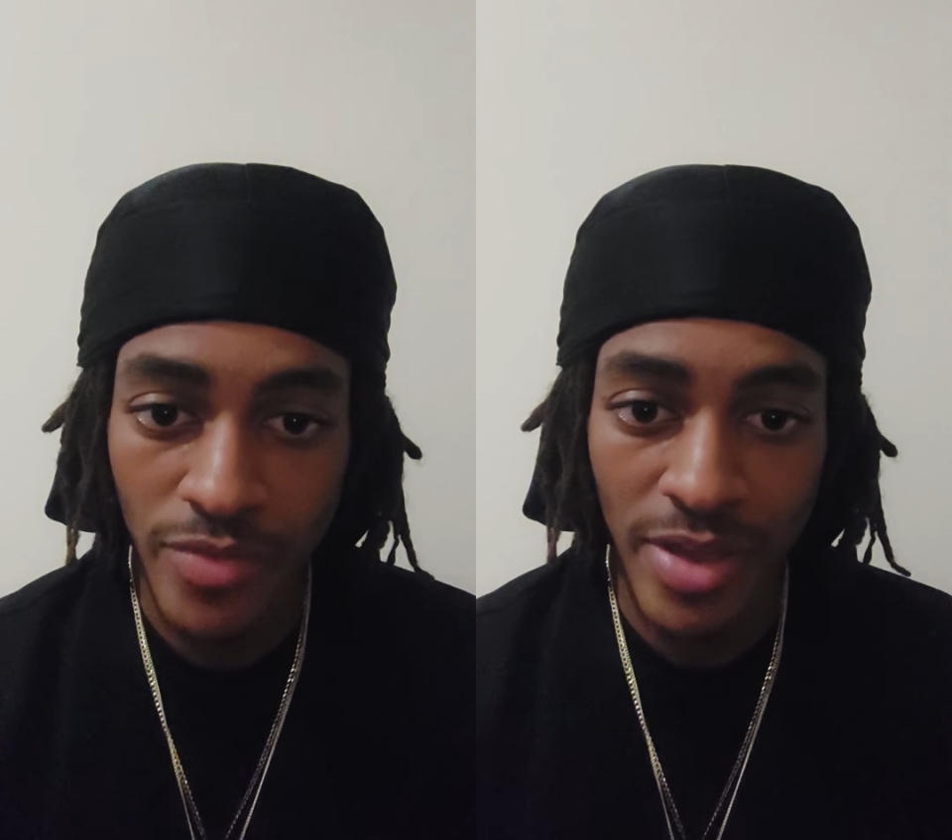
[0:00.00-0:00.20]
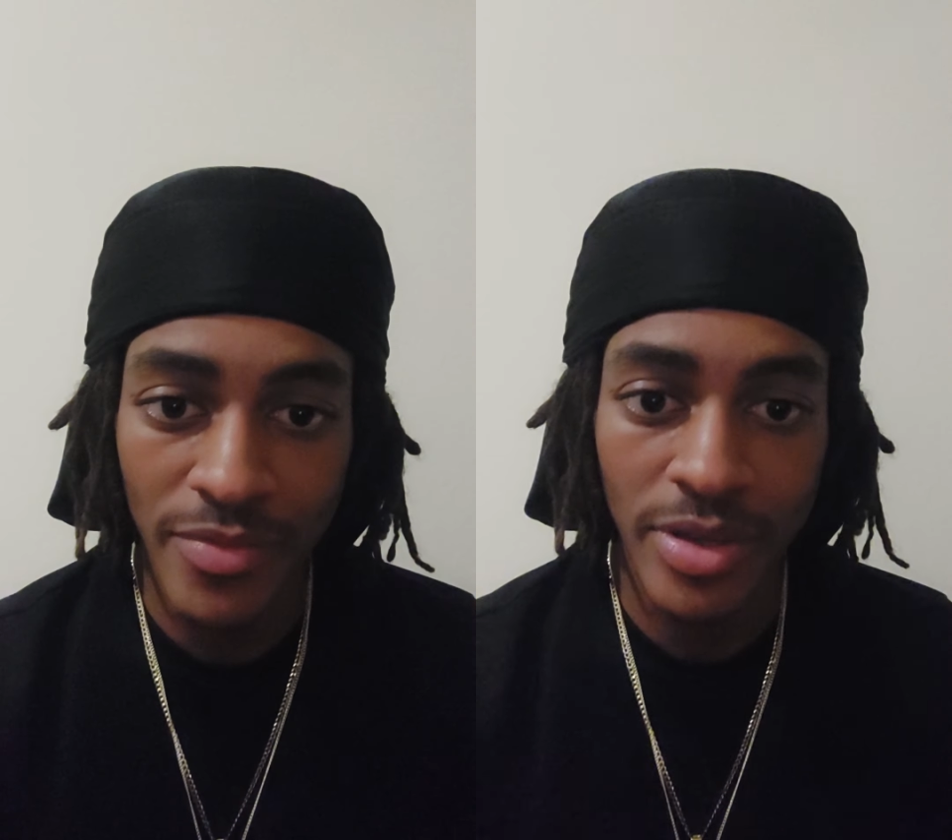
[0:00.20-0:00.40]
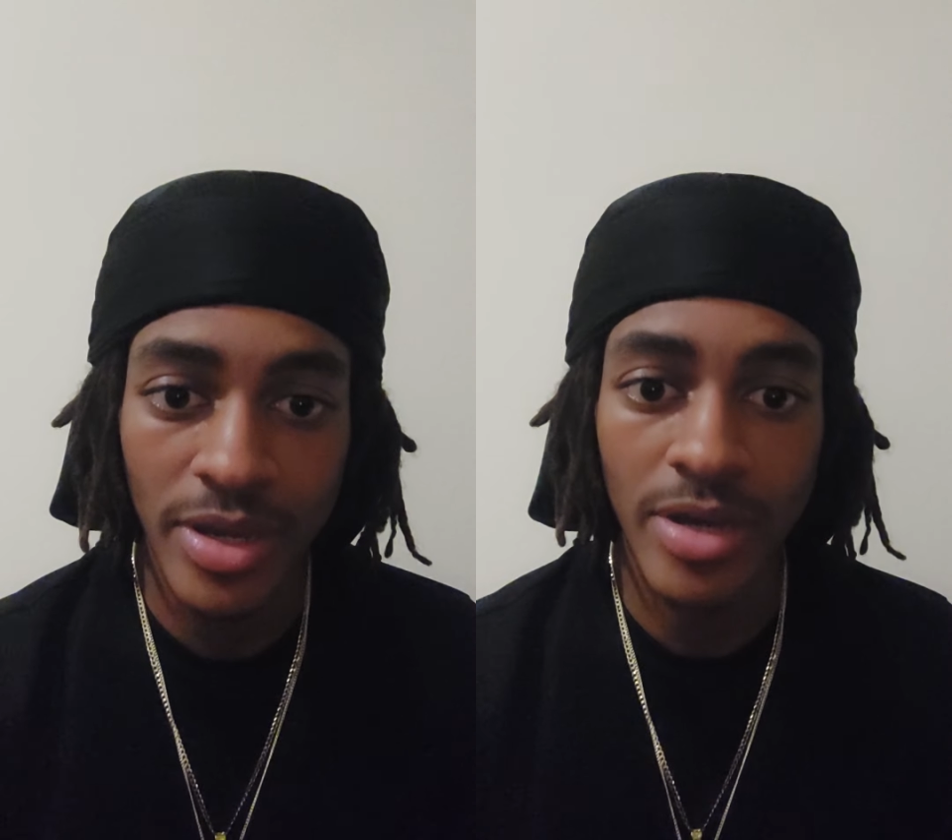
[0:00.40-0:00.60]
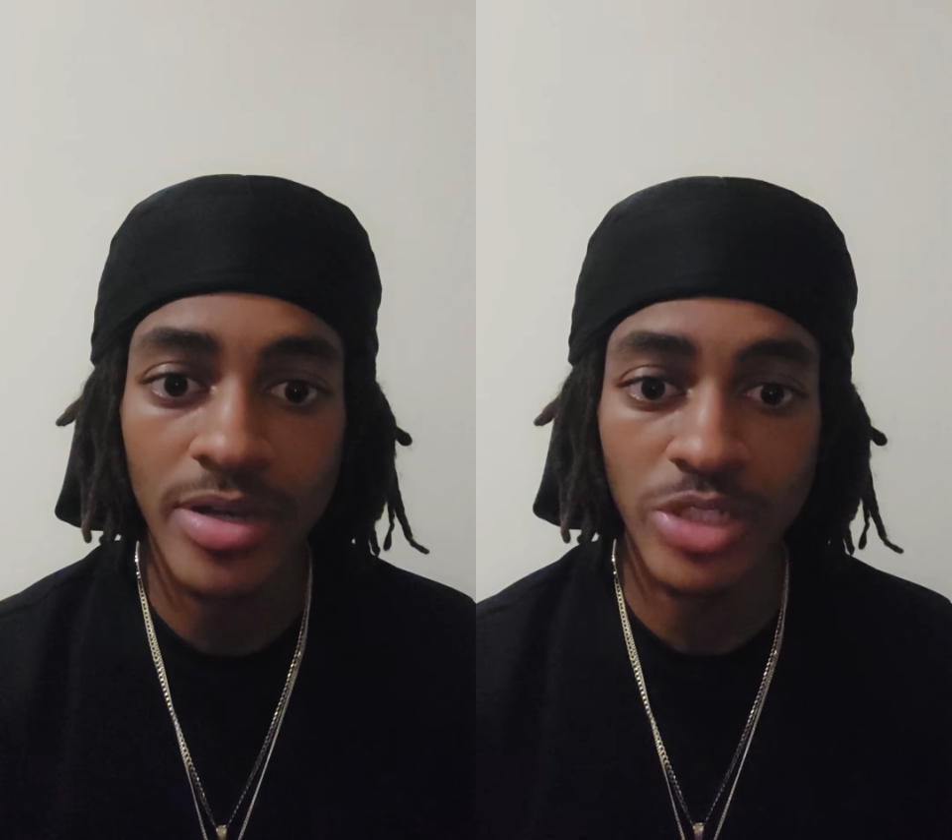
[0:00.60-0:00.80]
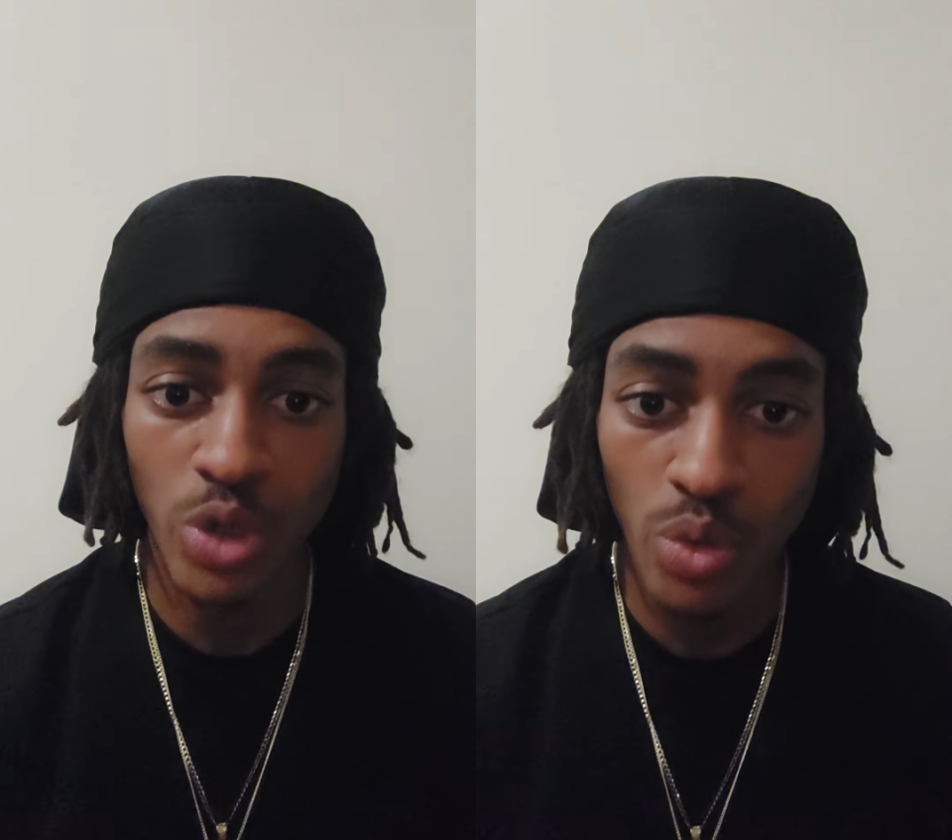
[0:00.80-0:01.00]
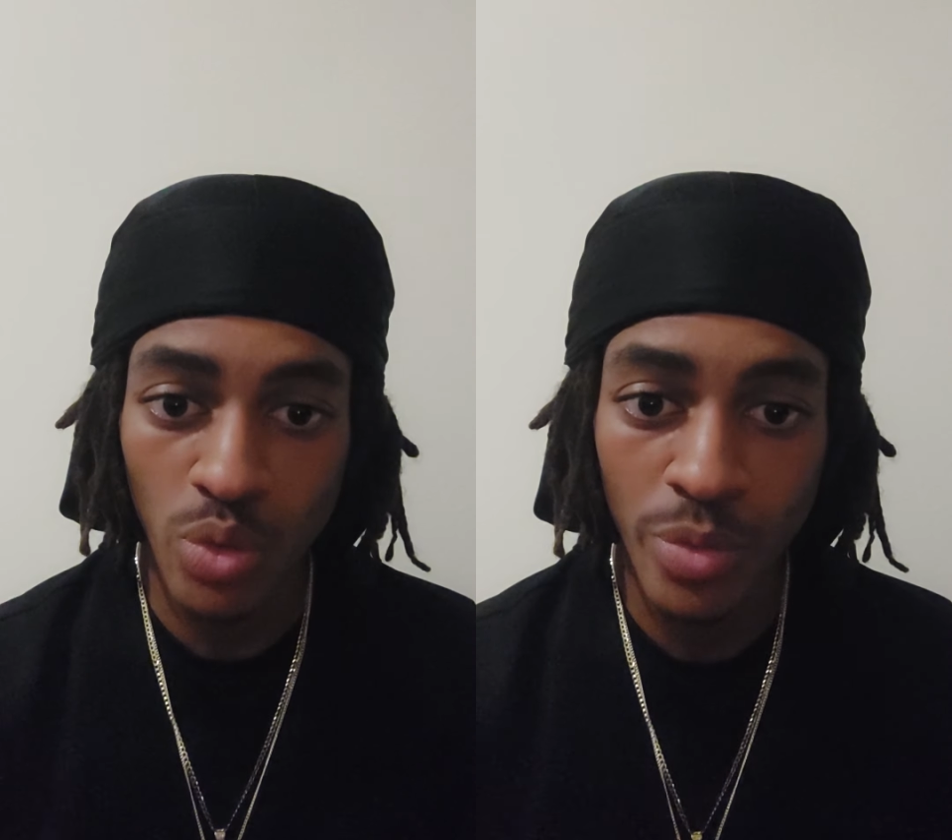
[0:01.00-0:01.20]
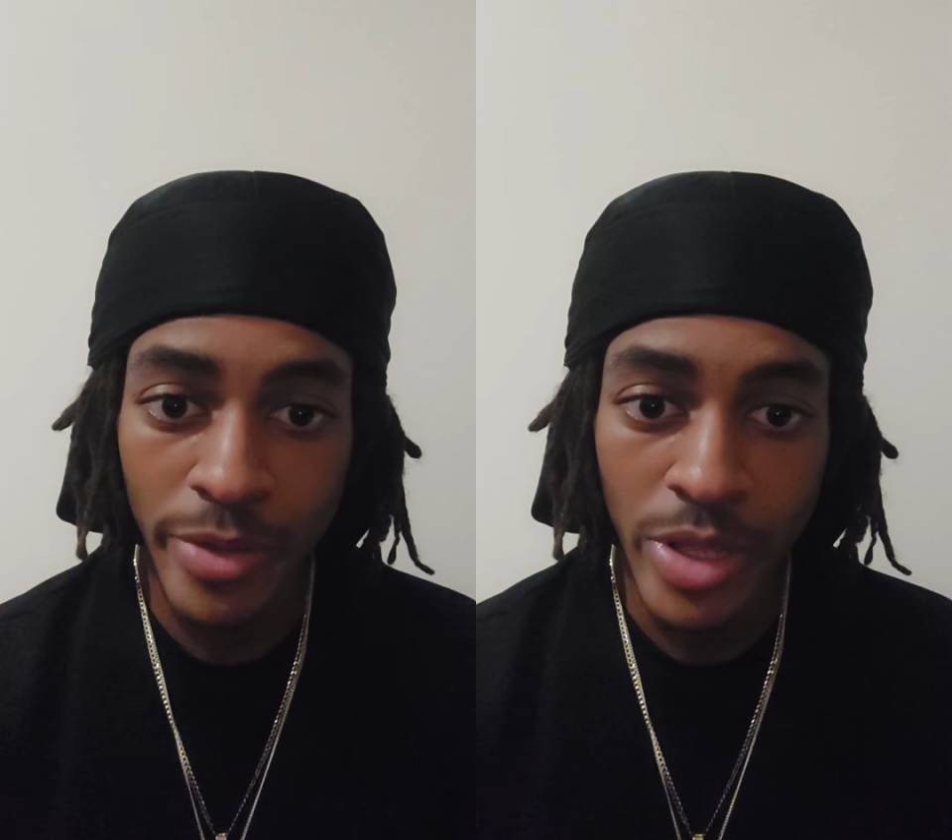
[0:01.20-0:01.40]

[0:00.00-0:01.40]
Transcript: of having a soul